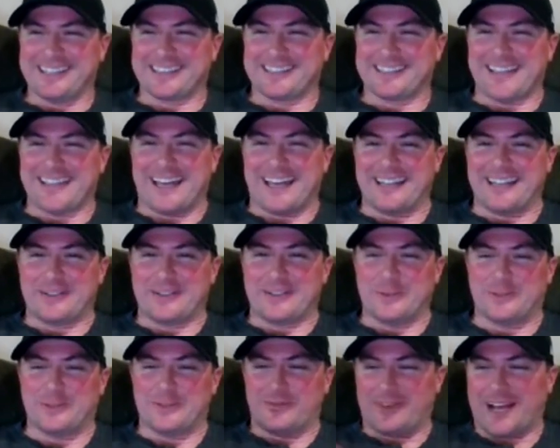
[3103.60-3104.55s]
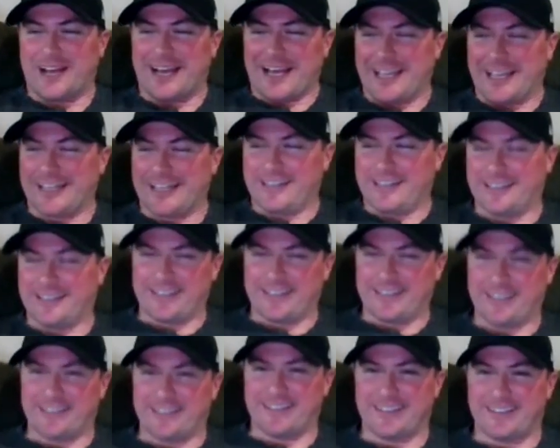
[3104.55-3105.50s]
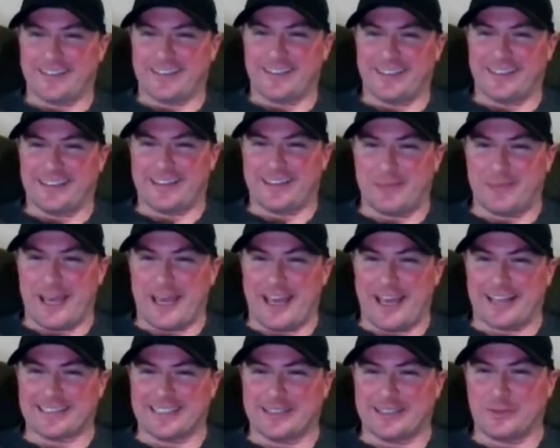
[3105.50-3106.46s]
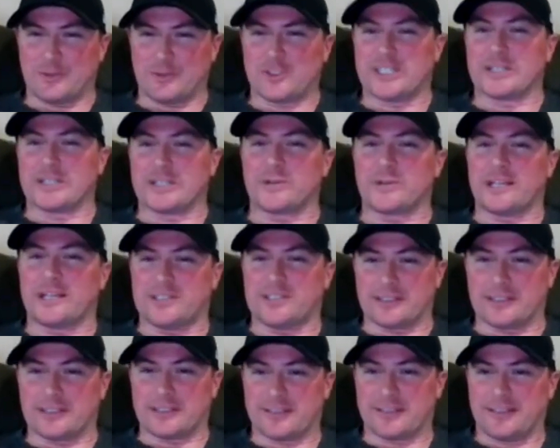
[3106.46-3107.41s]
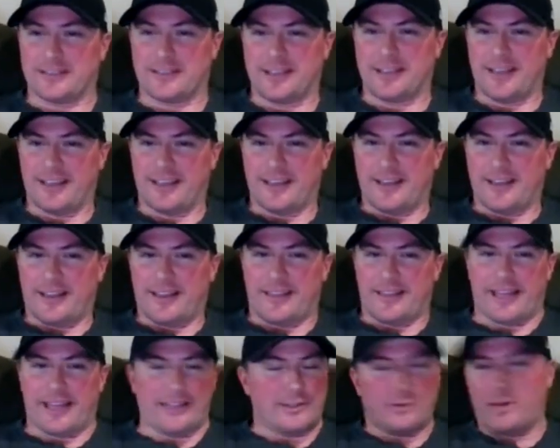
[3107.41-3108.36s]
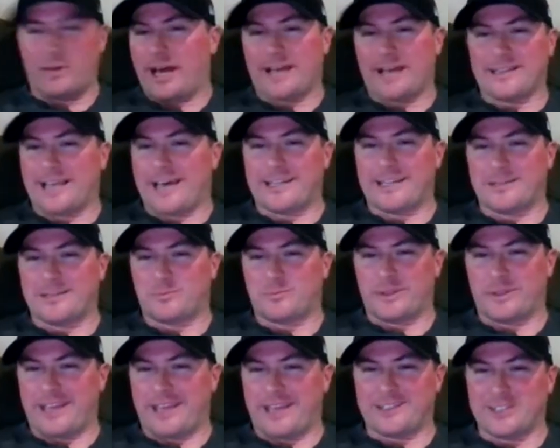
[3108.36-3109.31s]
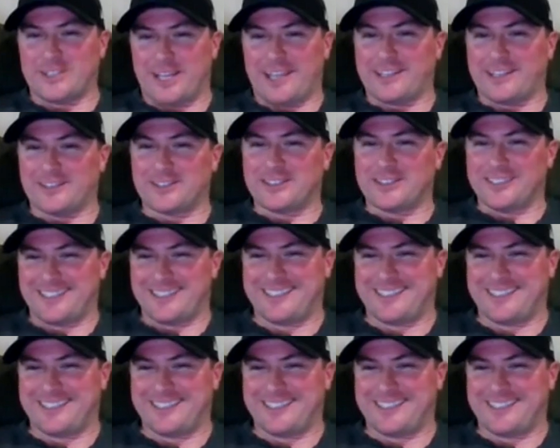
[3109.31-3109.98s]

decided to divide bags into generations that do not line up with that change.